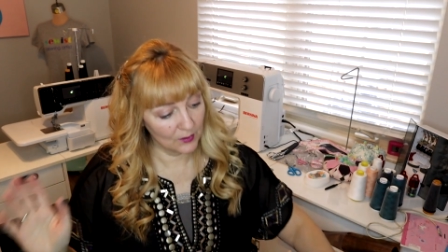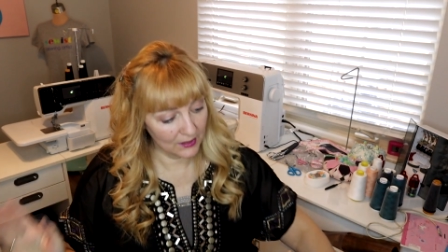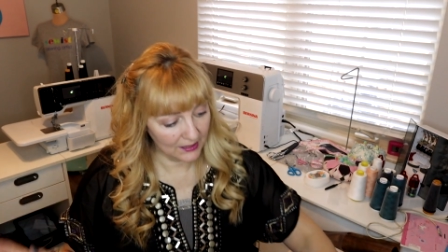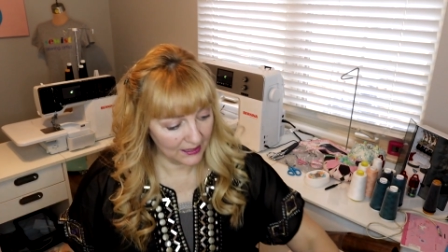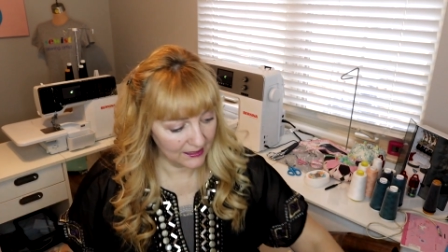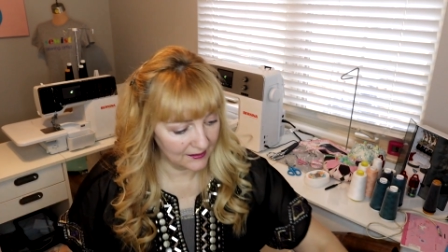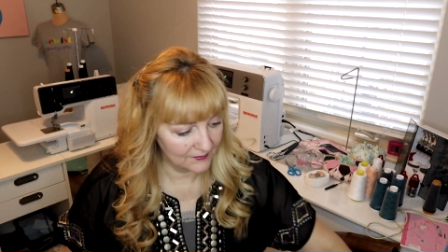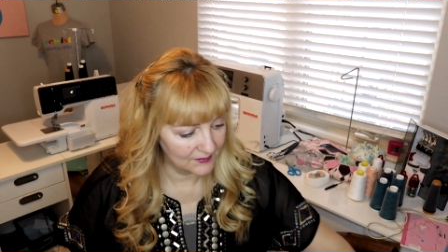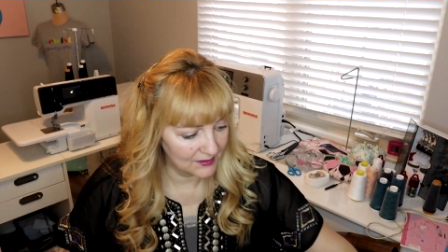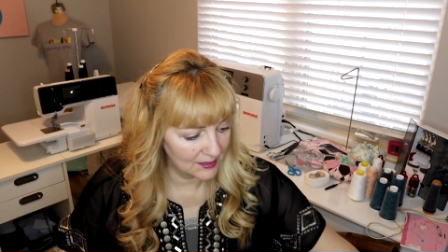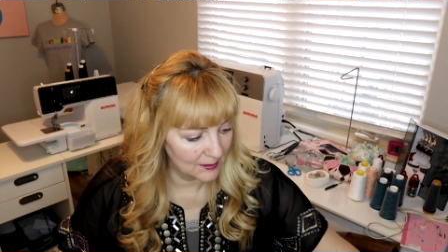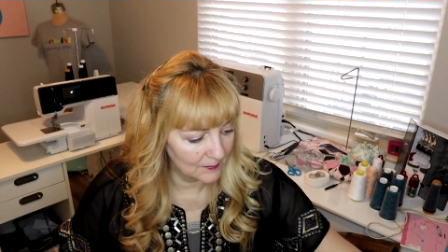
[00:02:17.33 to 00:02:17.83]

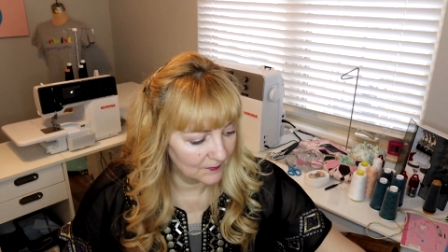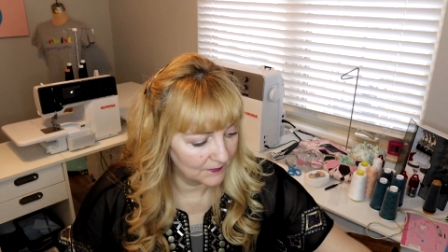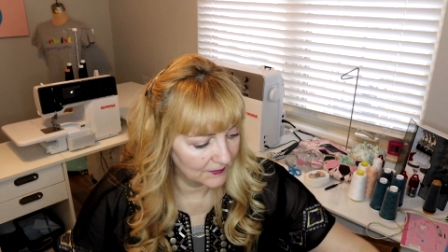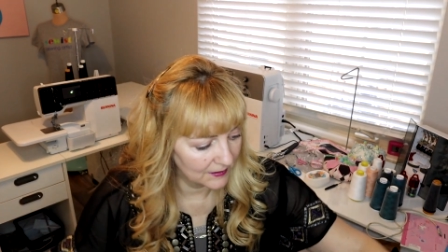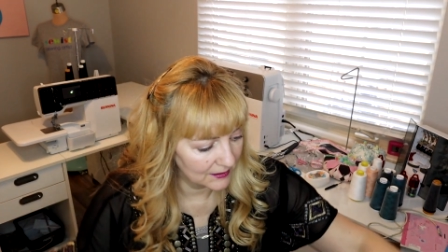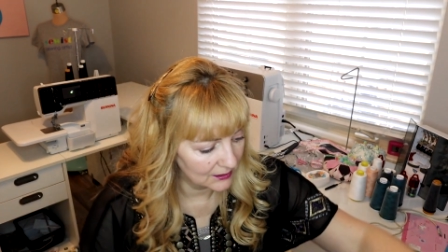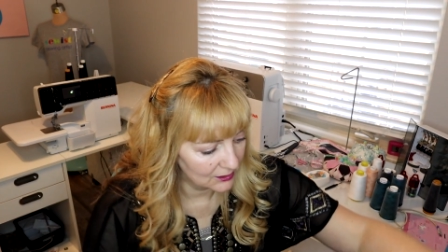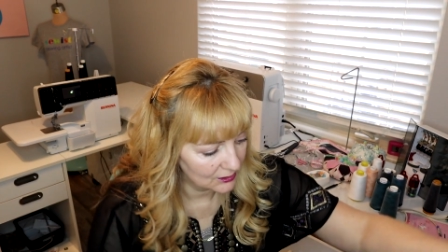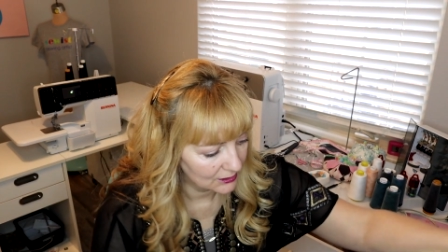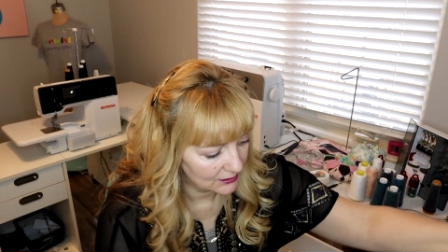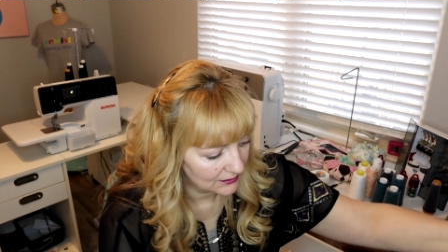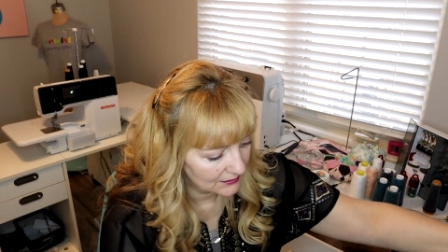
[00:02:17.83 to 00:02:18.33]
what kind of seam
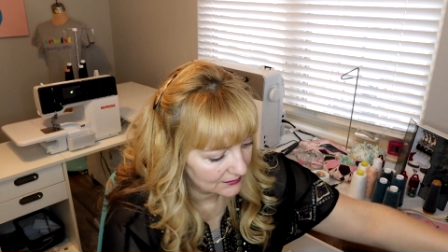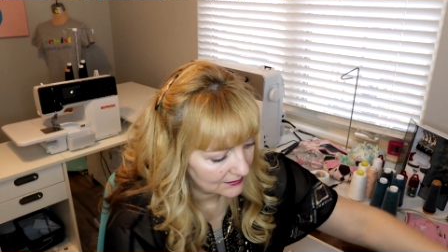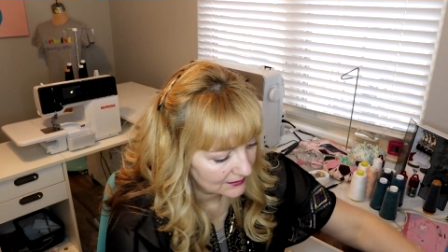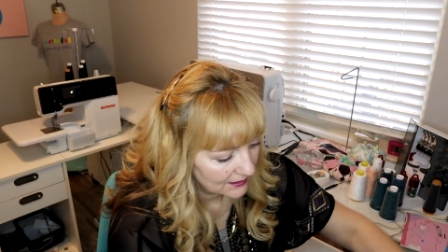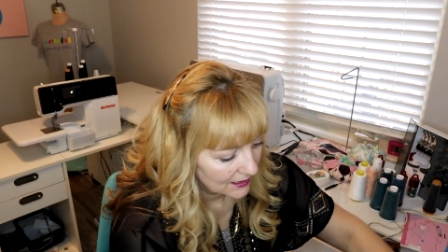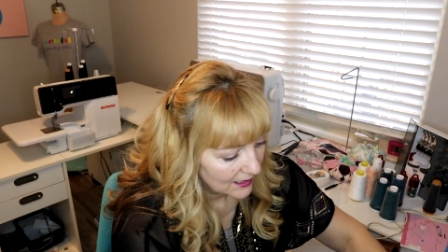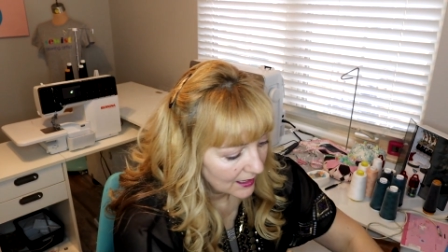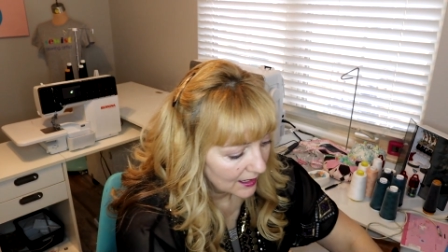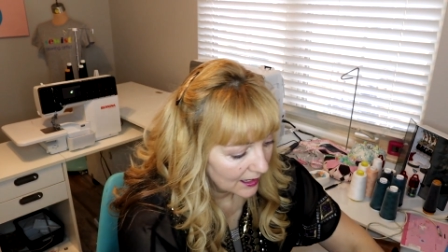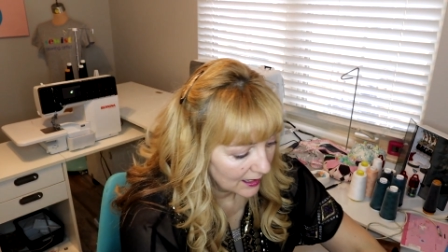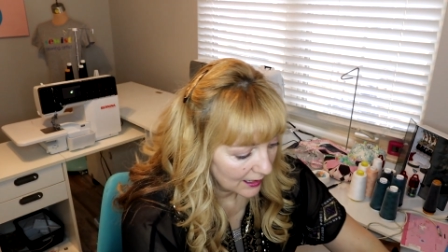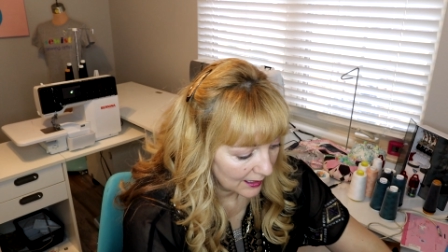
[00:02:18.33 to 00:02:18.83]

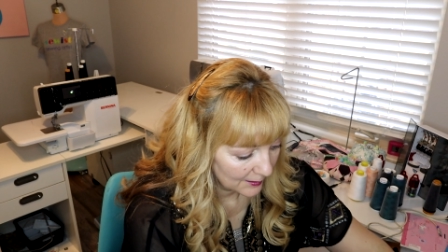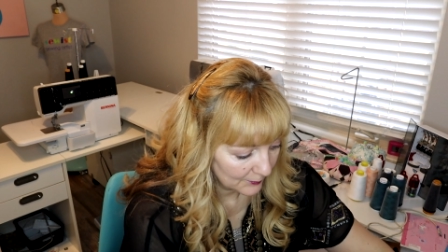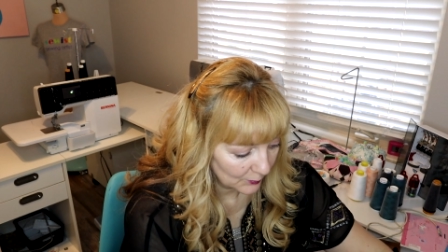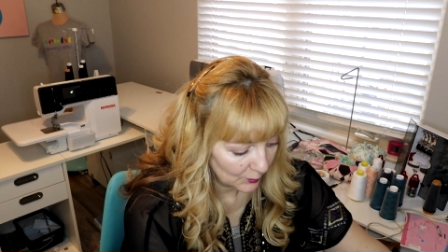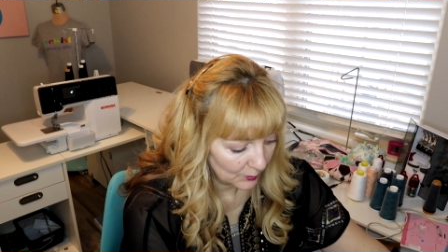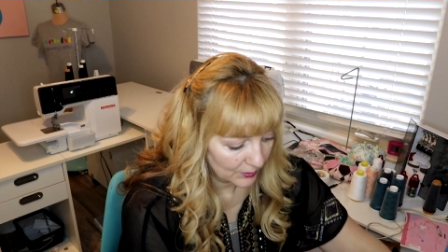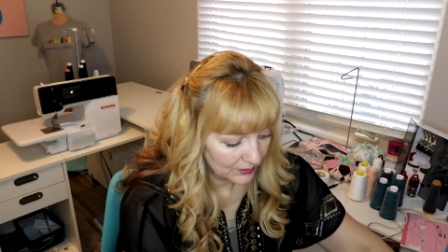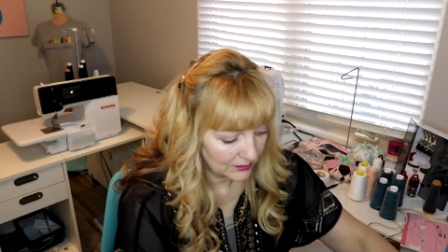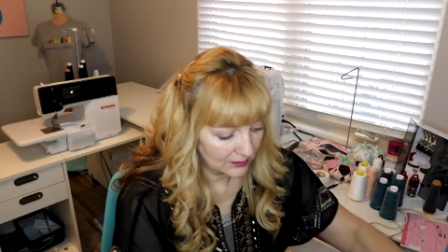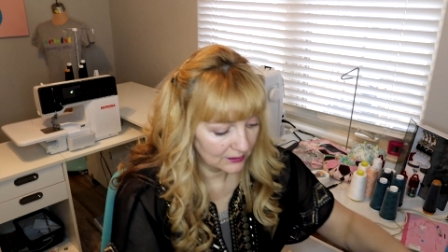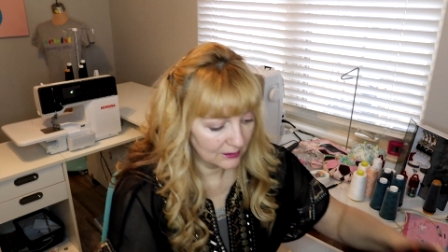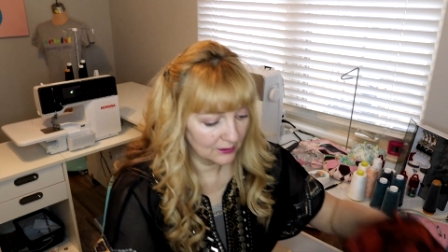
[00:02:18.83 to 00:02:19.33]
finishes
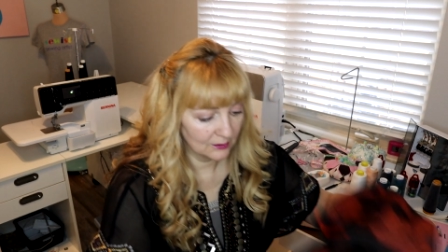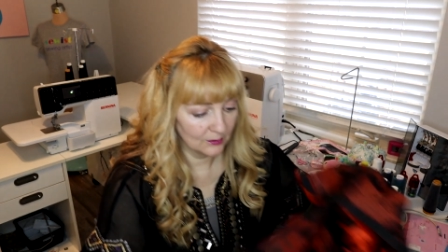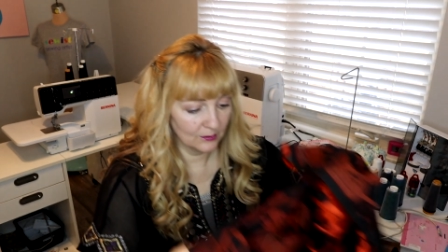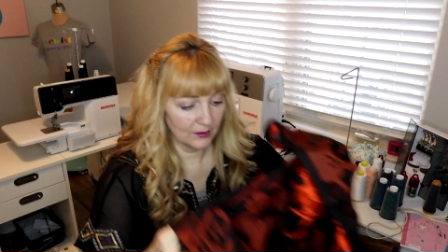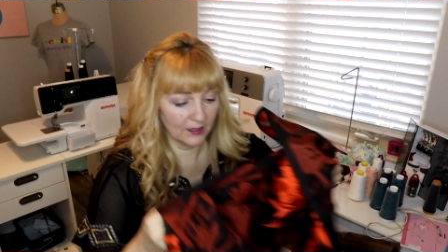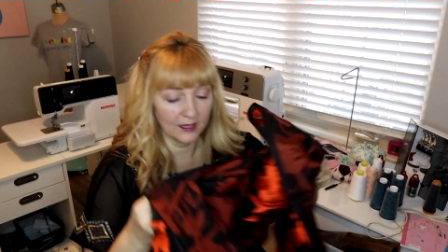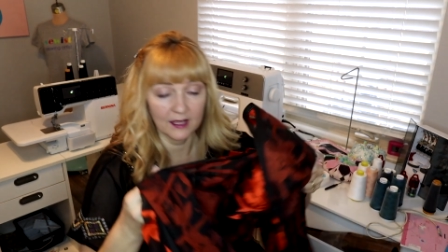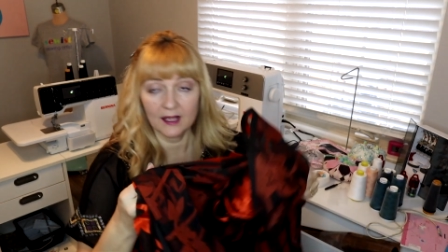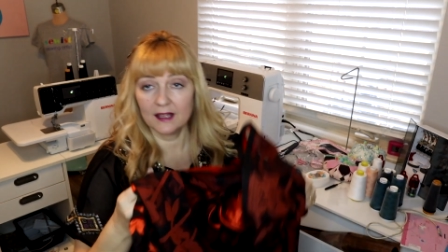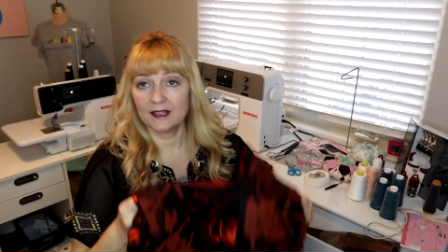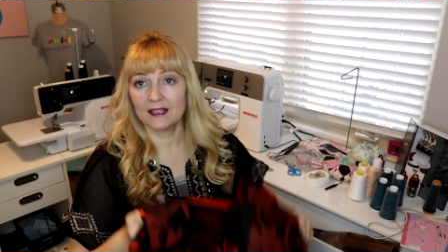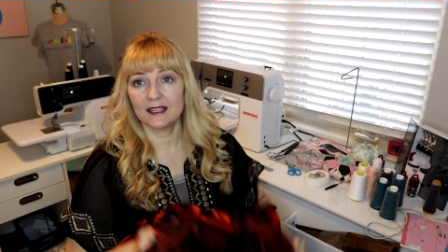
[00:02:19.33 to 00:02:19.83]
I'm going to
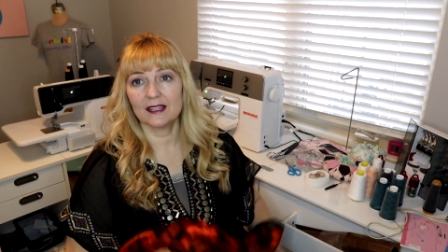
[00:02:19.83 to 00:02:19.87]
do.